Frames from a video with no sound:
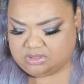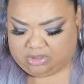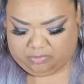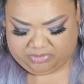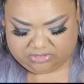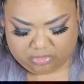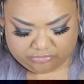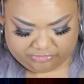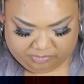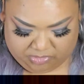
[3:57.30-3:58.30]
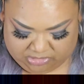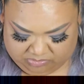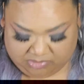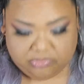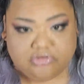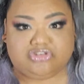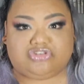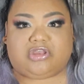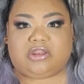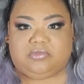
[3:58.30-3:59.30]
Oh, but it's Ulta Beauty. Maybe they're just
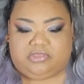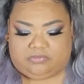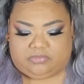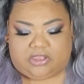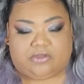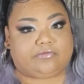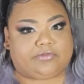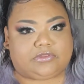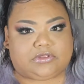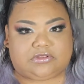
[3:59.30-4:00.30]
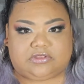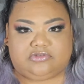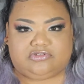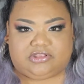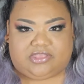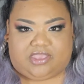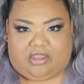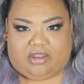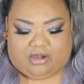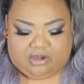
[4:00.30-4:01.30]
trying to be themselves because usually they
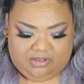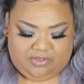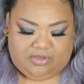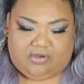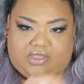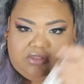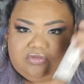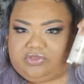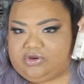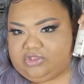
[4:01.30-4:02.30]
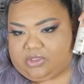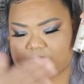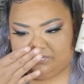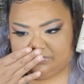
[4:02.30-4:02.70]
are. Okay, so there you go.